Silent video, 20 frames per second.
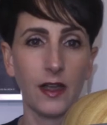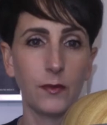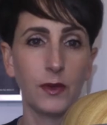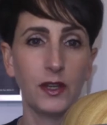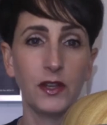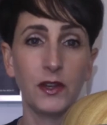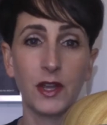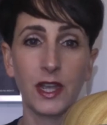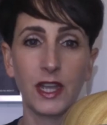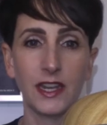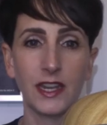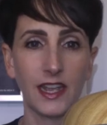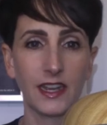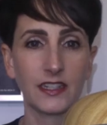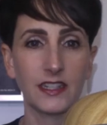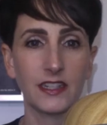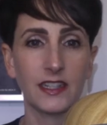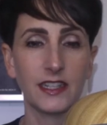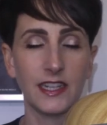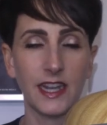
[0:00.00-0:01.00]
when you connect
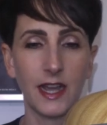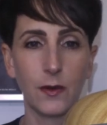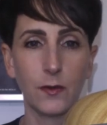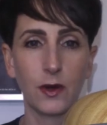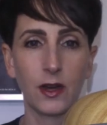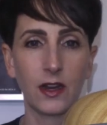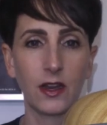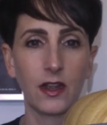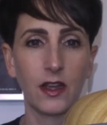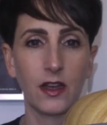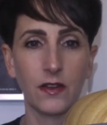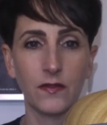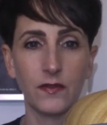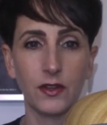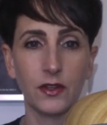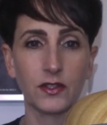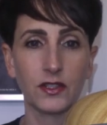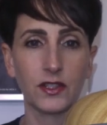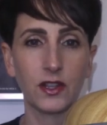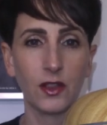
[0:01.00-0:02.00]
to the network of
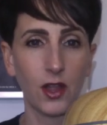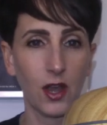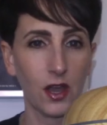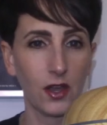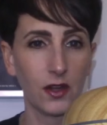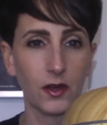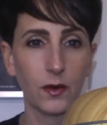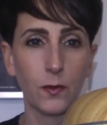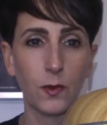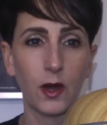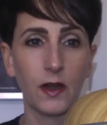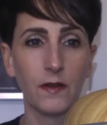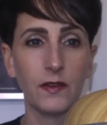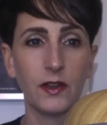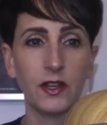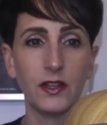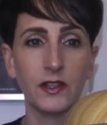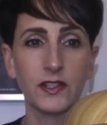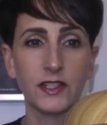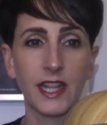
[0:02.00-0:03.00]
your salon or wherever
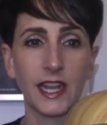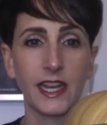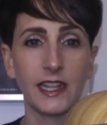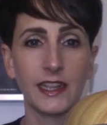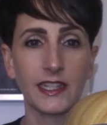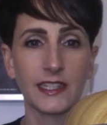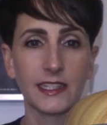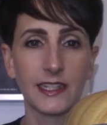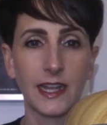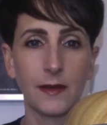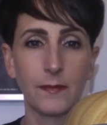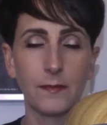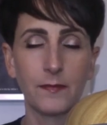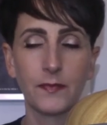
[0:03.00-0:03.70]
you're setting this up.